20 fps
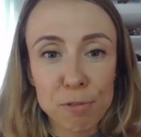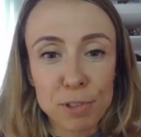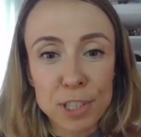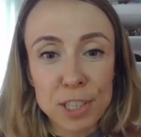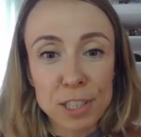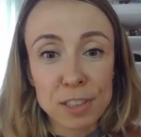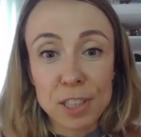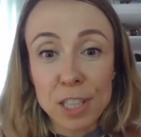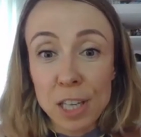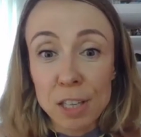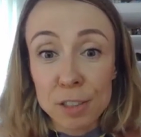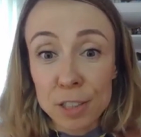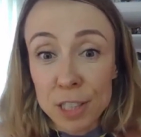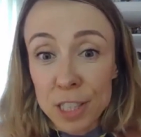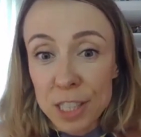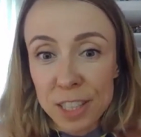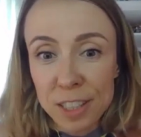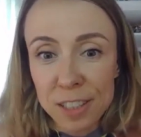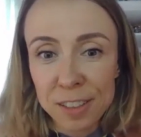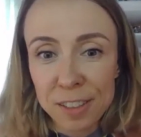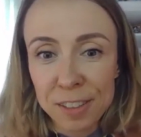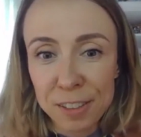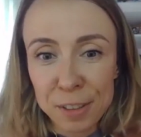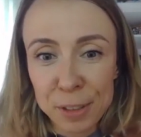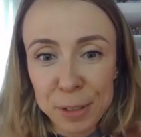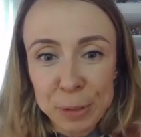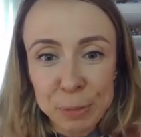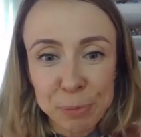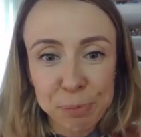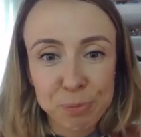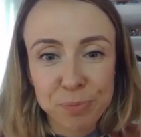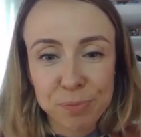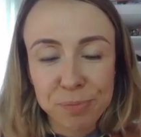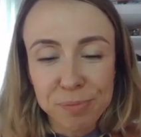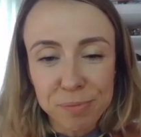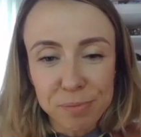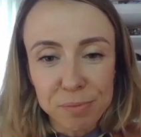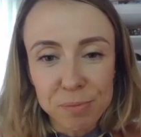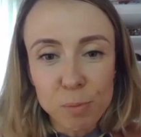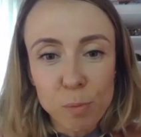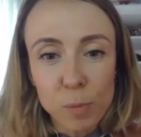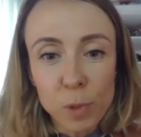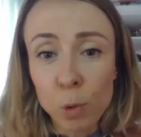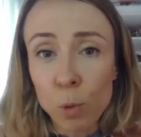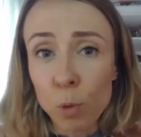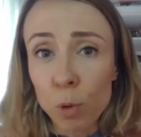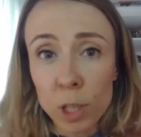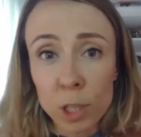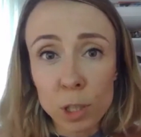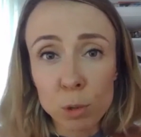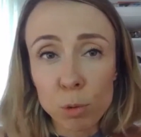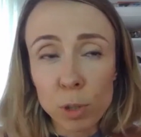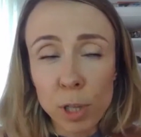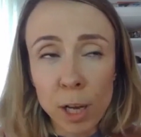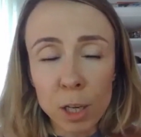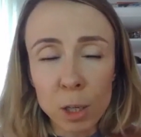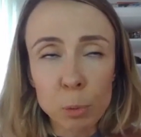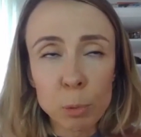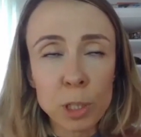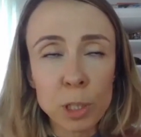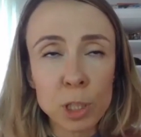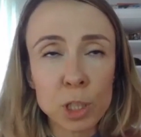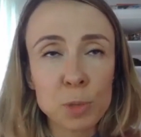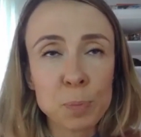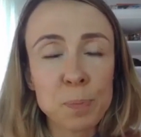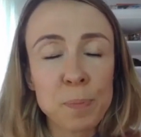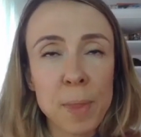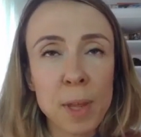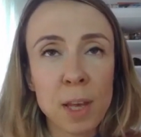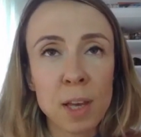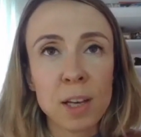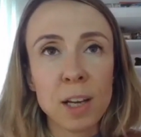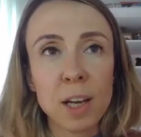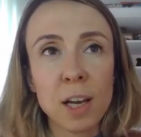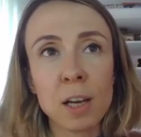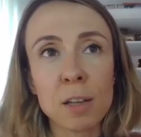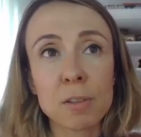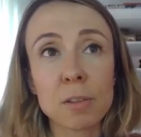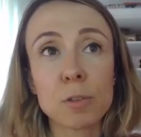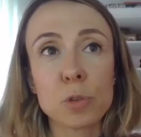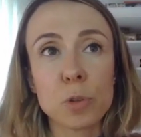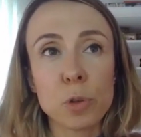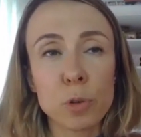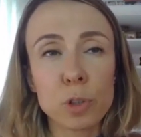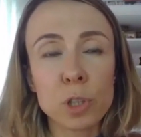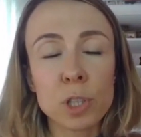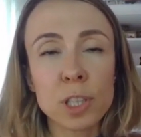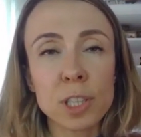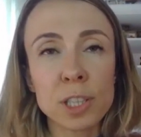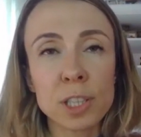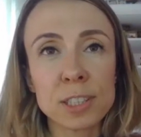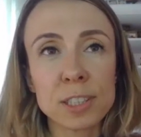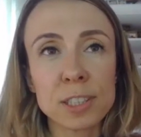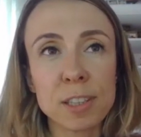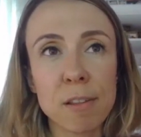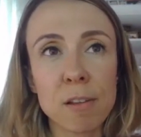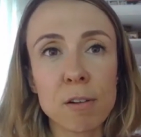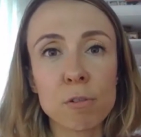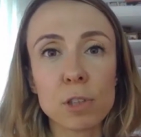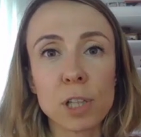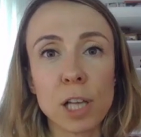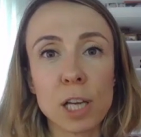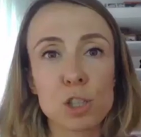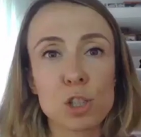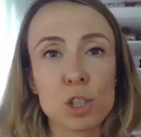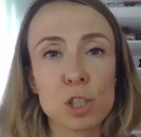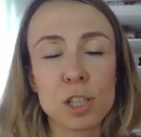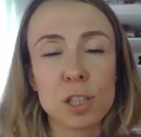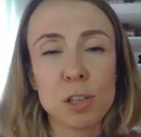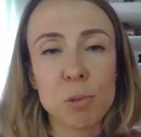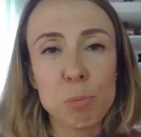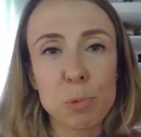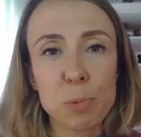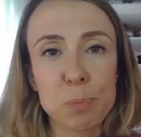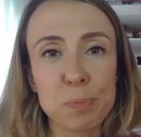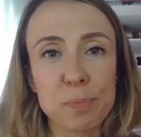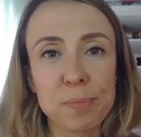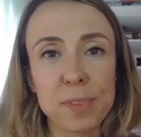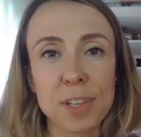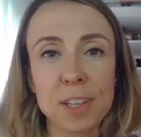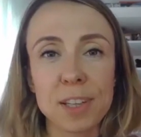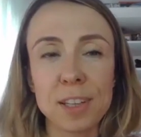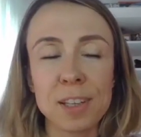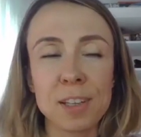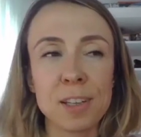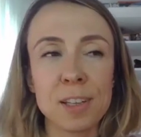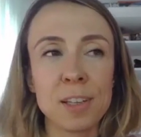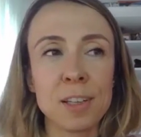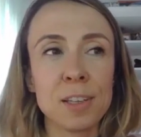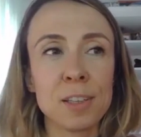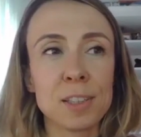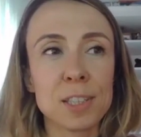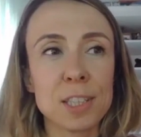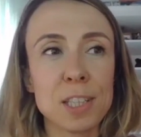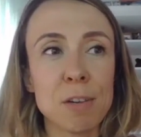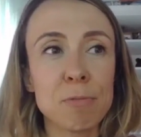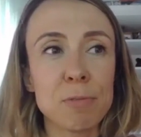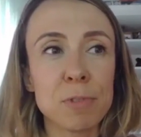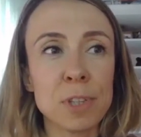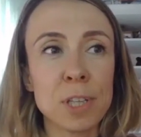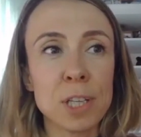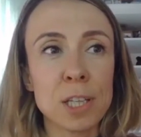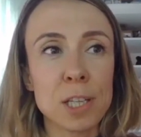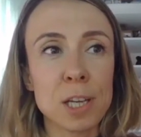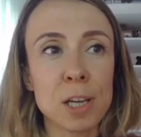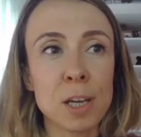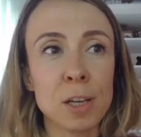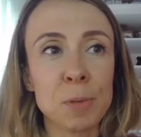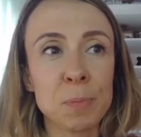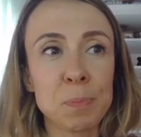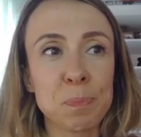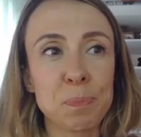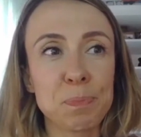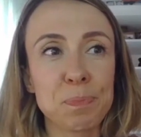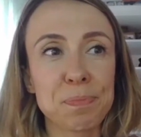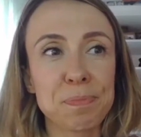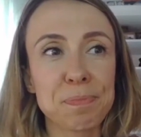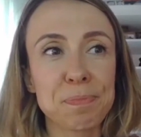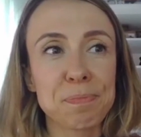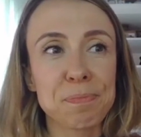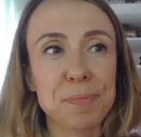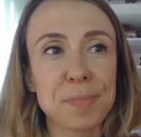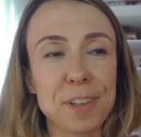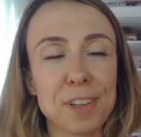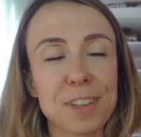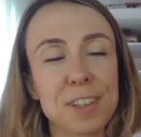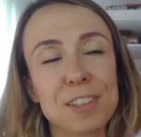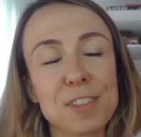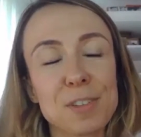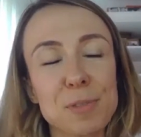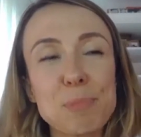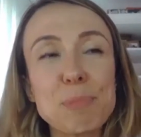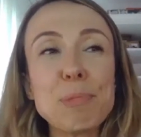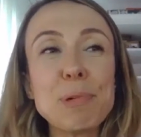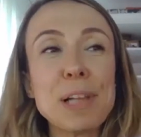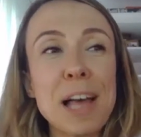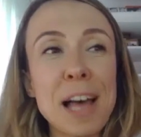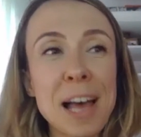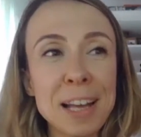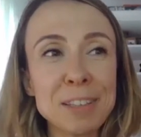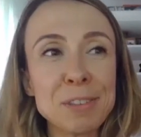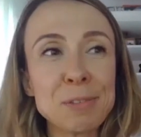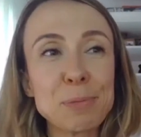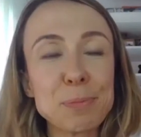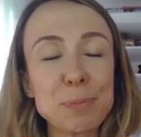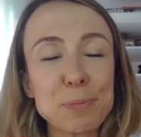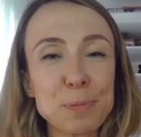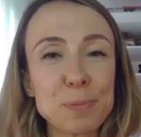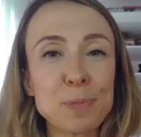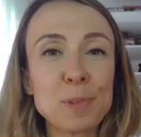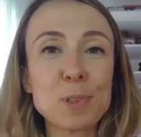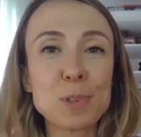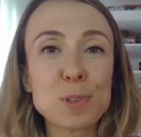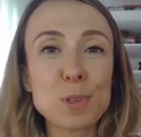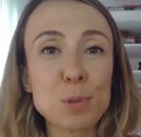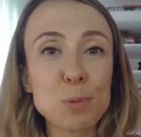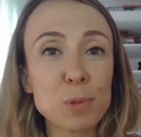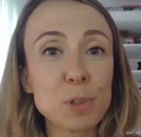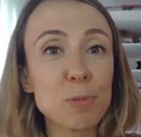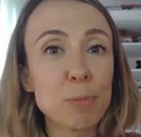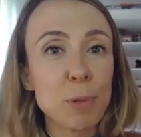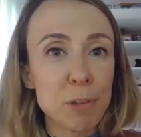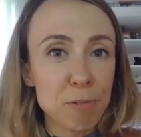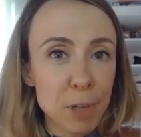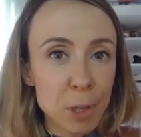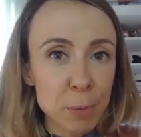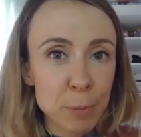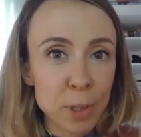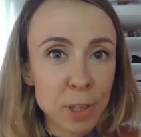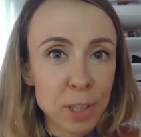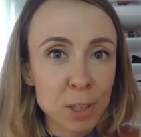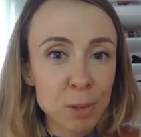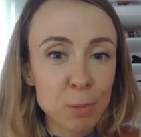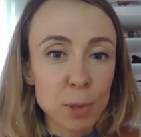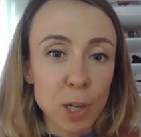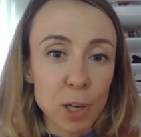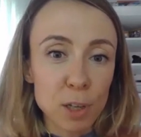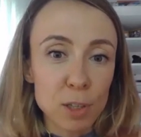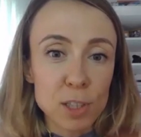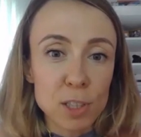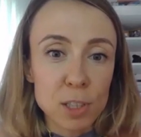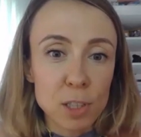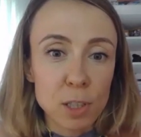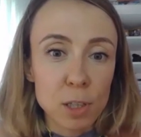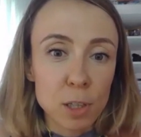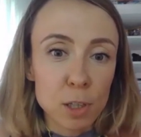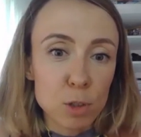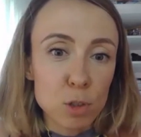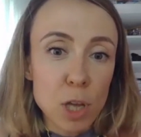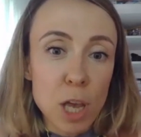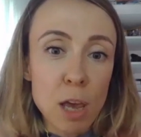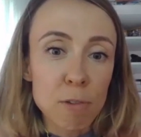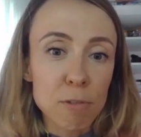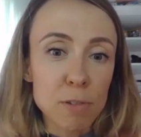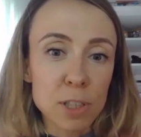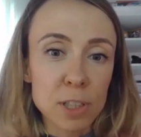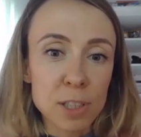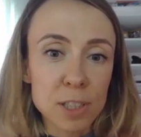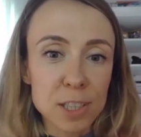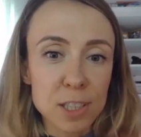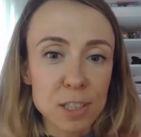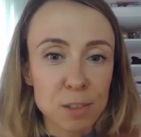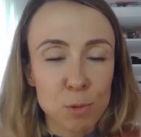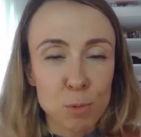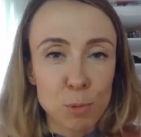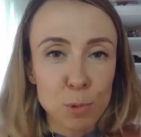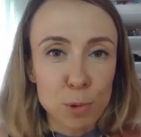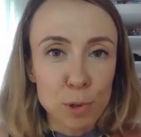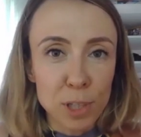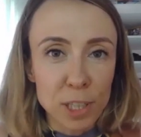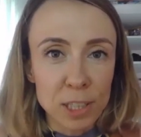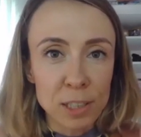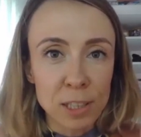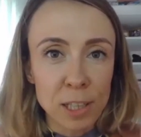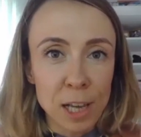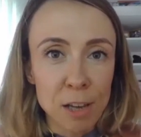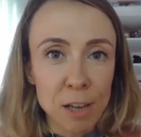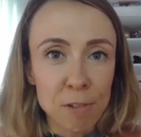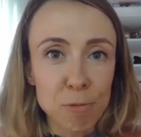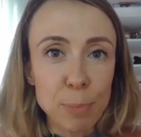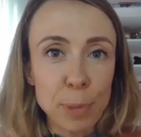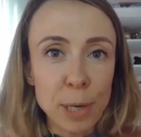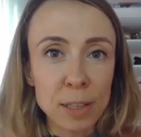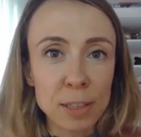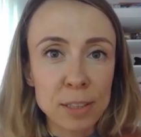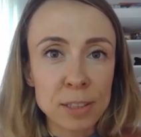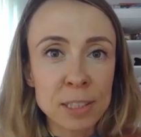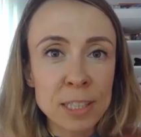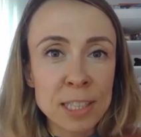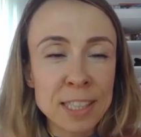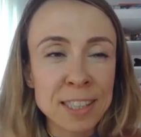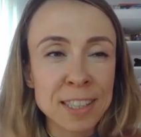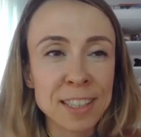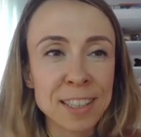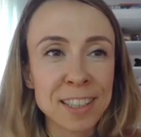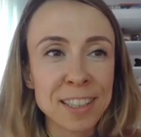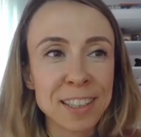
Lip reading: a facilitator skill or a new language. And the third is the relationship. It is something that I plan to do with my family, because to have this work and life balance,